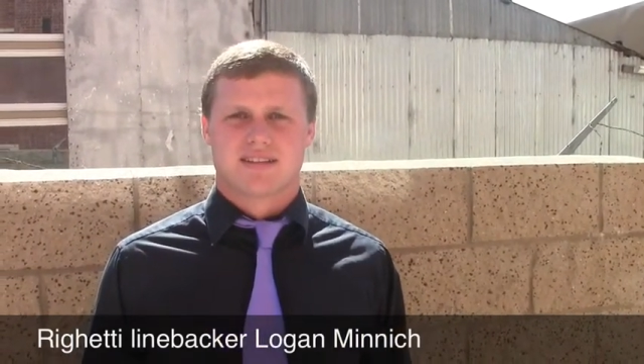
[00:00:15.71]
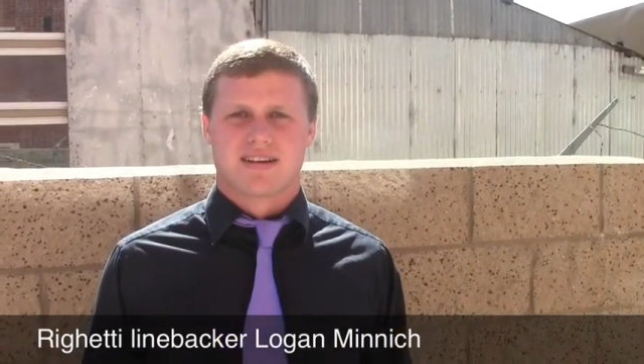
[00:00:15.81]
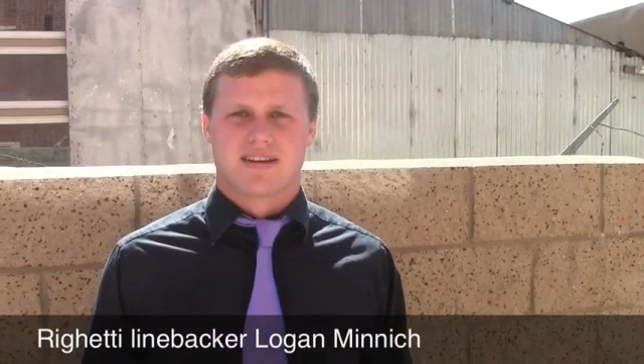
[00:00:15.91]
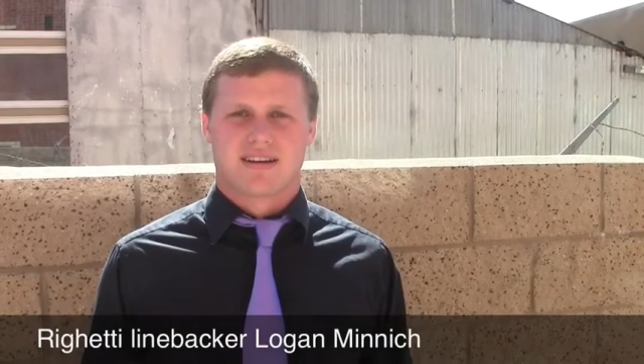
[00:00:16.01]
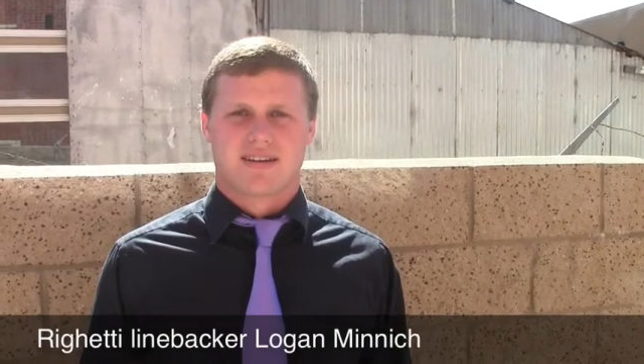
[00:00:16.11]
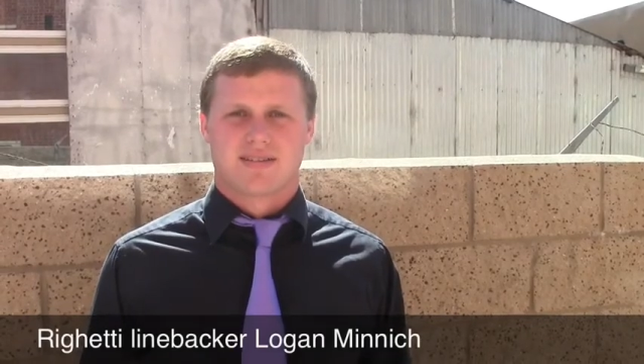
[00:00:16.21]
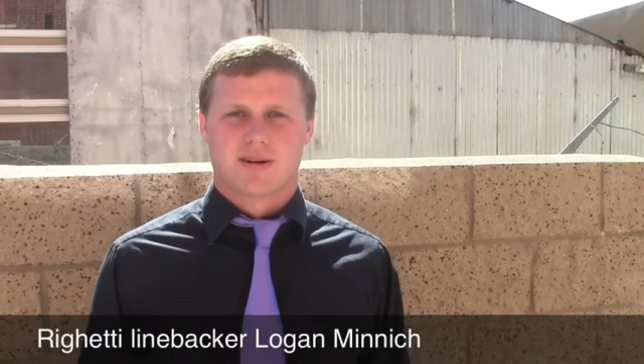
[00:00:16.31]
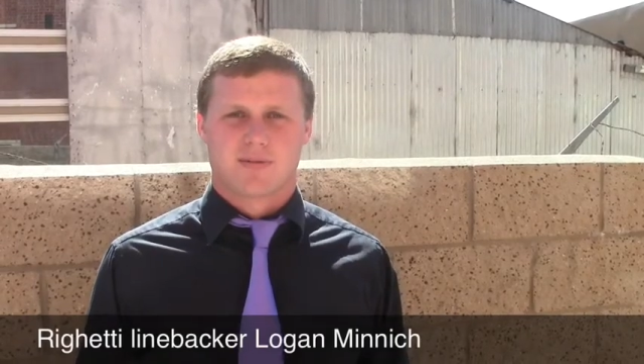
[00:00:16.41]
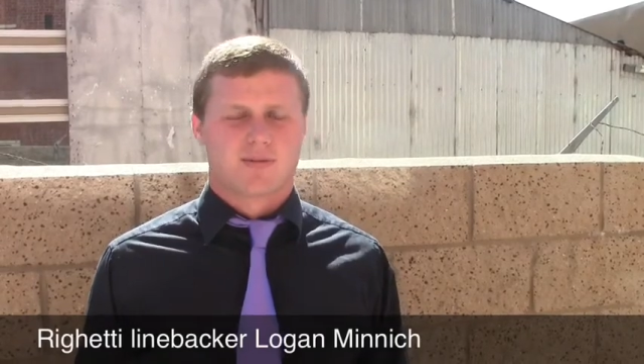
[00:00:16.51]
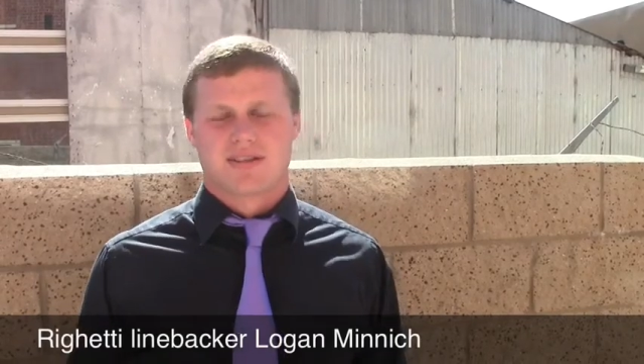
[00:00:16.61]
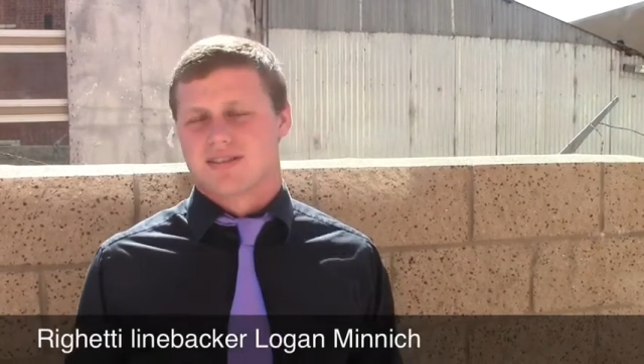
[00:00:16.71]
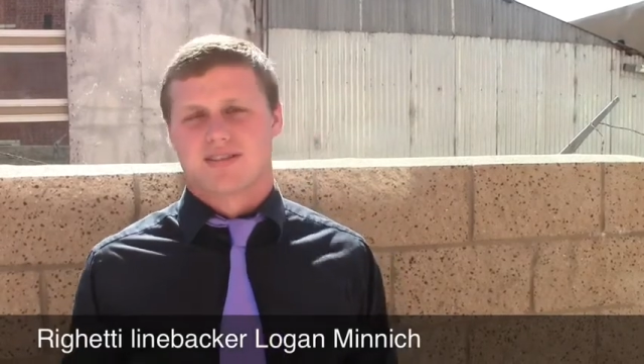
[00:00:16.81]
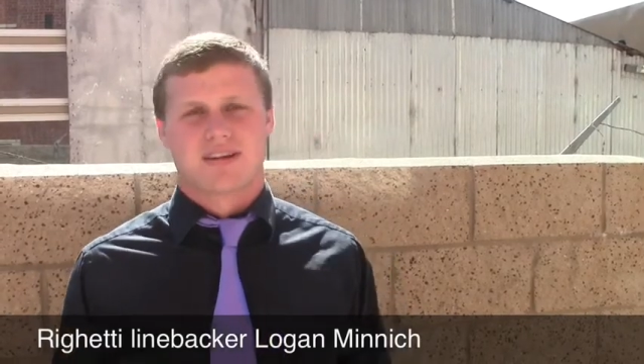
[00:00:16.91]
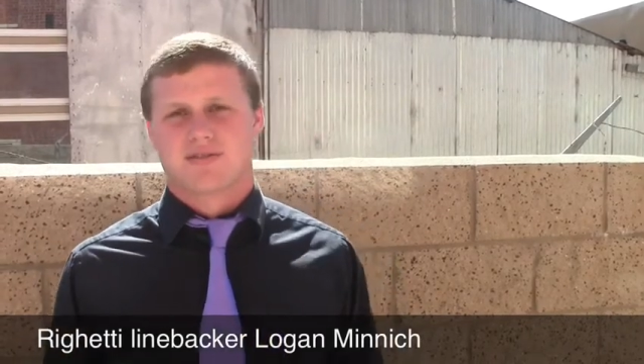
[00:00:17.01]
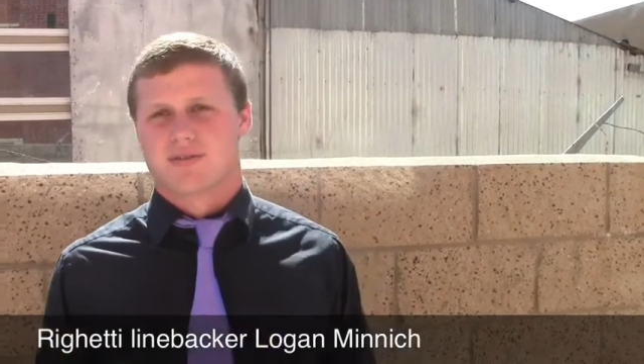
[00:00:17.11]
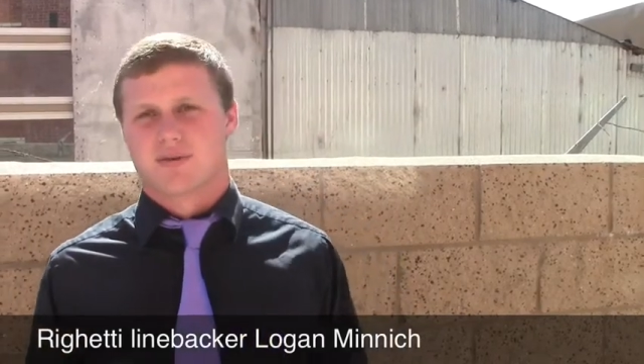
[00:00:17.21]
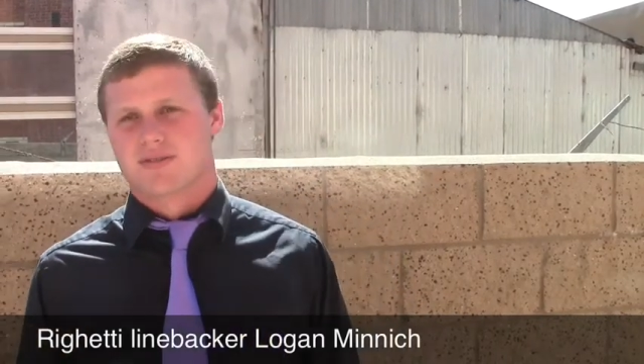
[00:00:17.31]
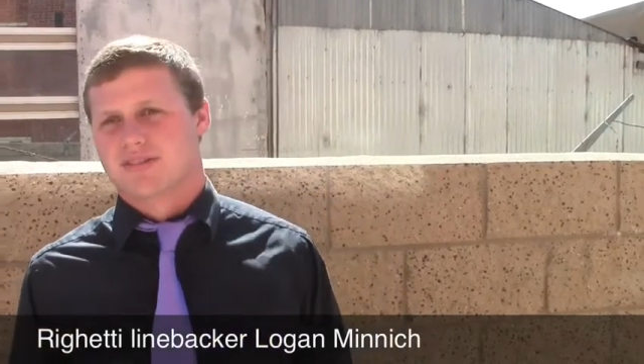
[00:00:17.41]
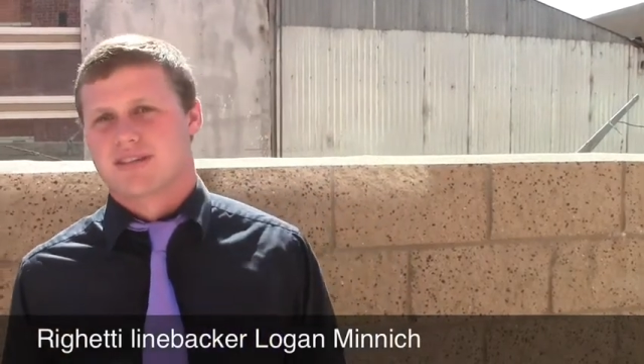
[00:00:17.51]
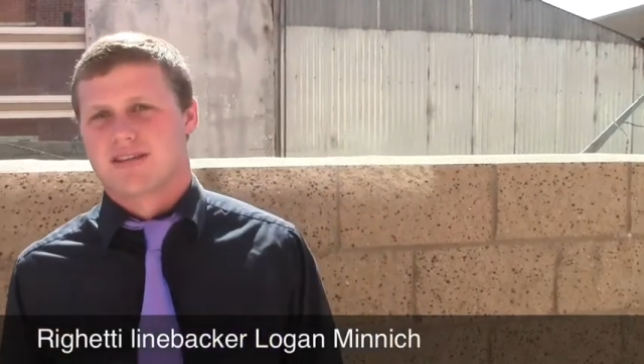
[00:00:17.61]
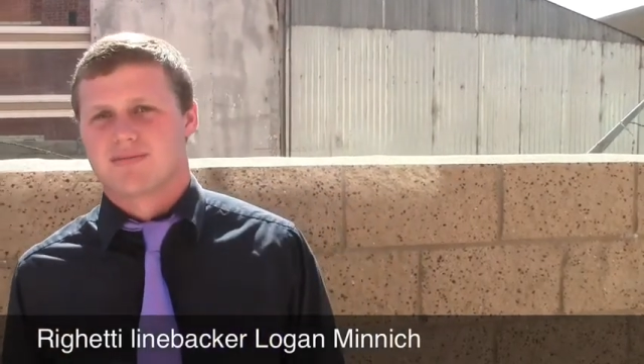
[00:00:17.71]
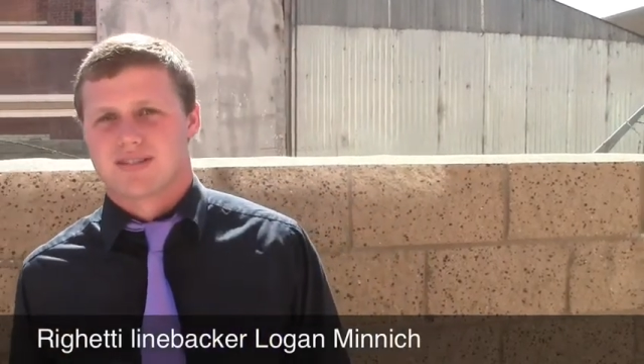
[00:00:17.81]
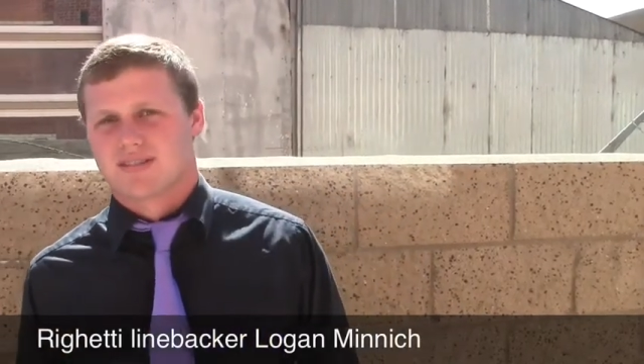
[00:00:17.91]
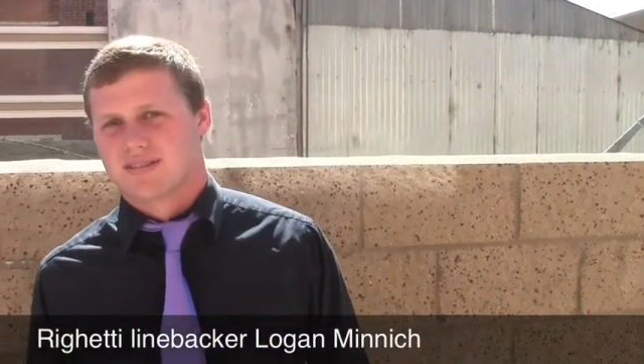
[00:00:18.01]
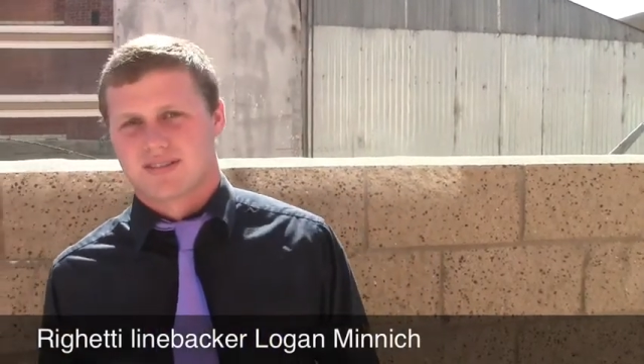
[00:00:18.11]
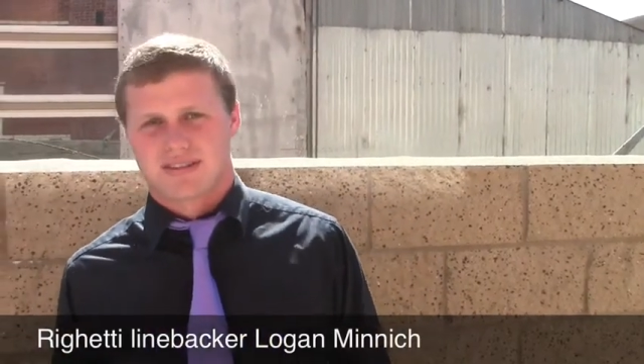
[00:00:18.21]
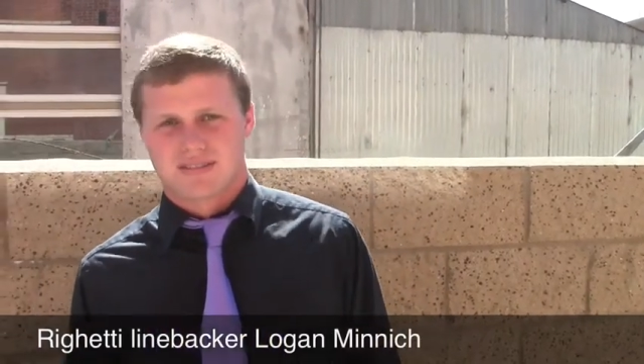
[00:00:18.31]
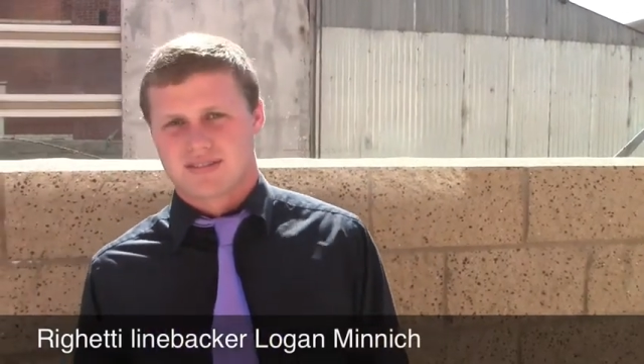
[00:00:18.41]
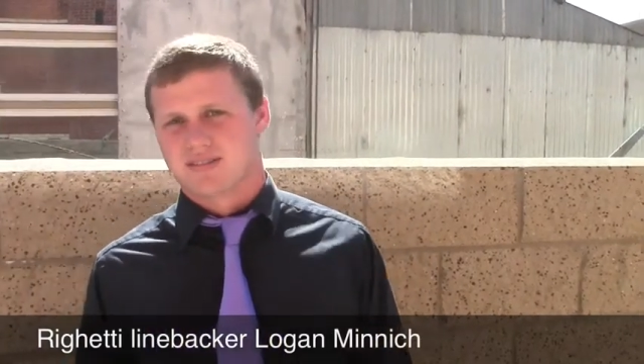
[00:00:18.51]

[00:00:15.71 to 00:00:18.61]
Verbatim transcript: and I hope the best of luck for both the teams, and I,